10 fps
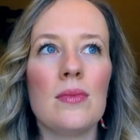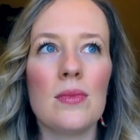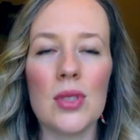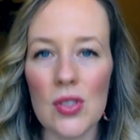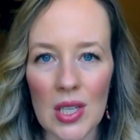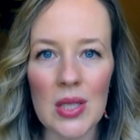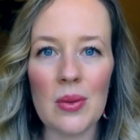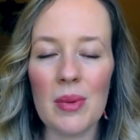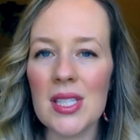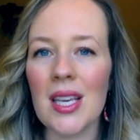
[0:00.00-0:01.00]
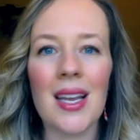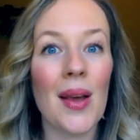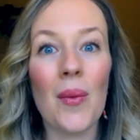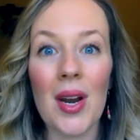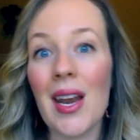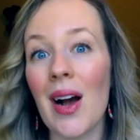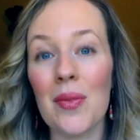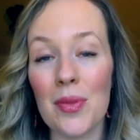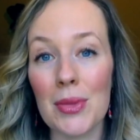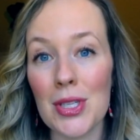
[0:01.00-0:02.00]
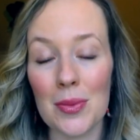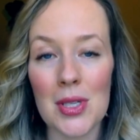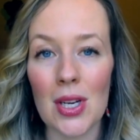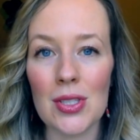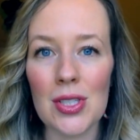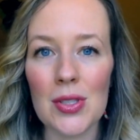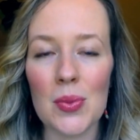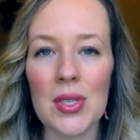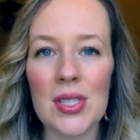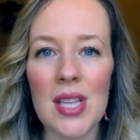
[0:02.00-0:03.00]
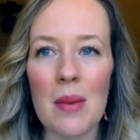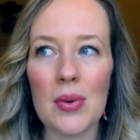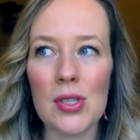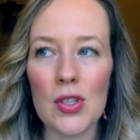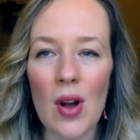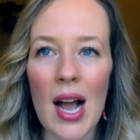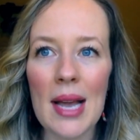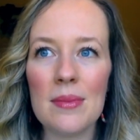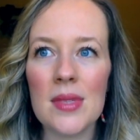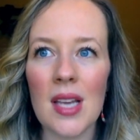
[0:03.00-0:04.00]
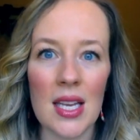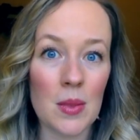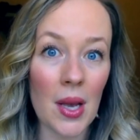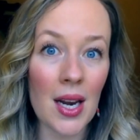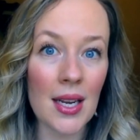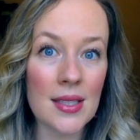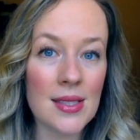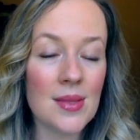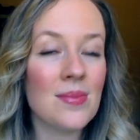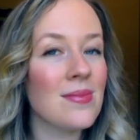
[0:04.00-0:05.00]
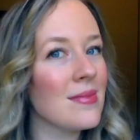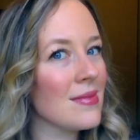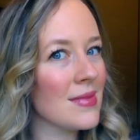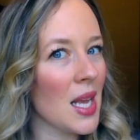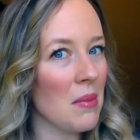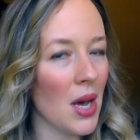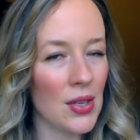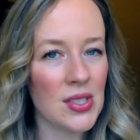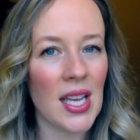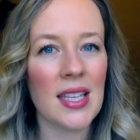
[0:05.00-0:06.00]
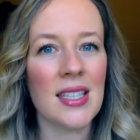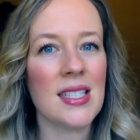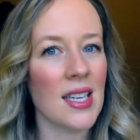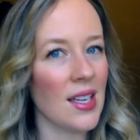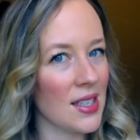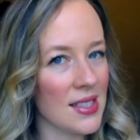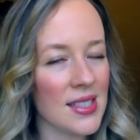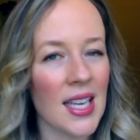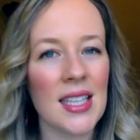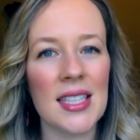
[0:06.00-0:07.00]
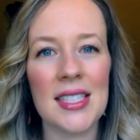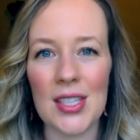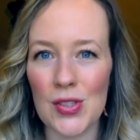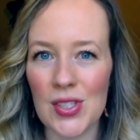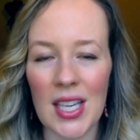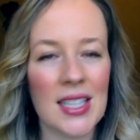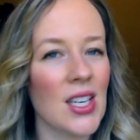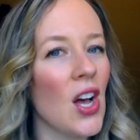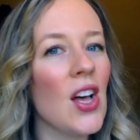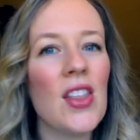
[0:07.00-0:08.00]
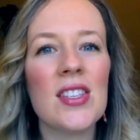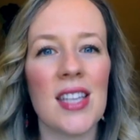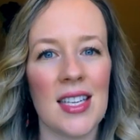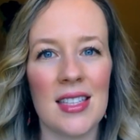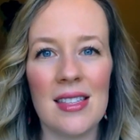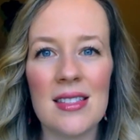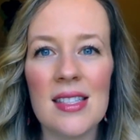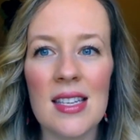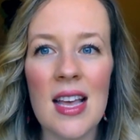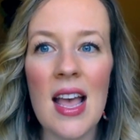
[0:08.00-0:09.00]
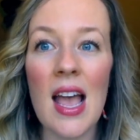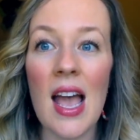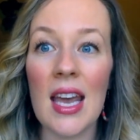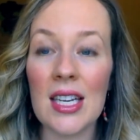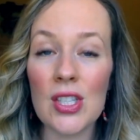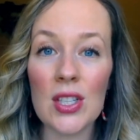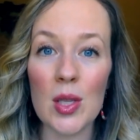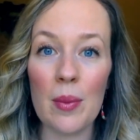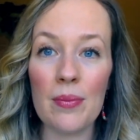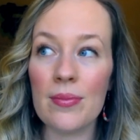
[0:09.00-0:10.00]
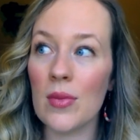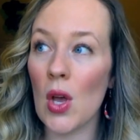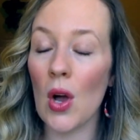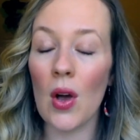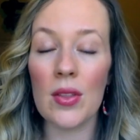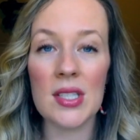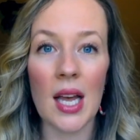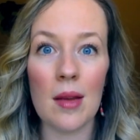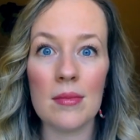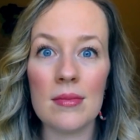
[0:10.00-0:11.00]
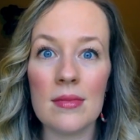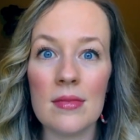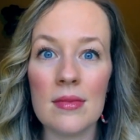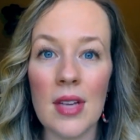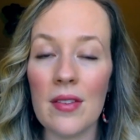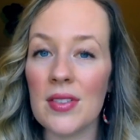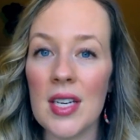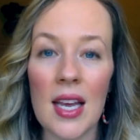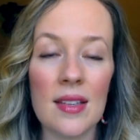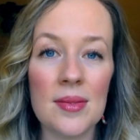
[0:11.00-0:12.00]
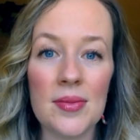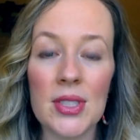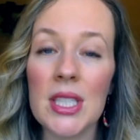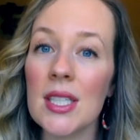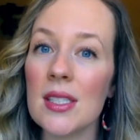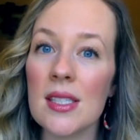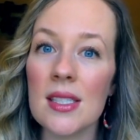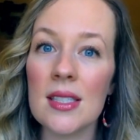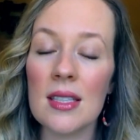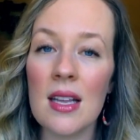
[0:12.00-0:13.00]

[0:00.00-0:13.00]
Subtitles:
was struggling with my skin, I wanted help from the dermatologist, was they prescribed antibiotics. Monocycline, doxycycline, tetracycline, all the cyclins. And I took them all the time, every day, for years.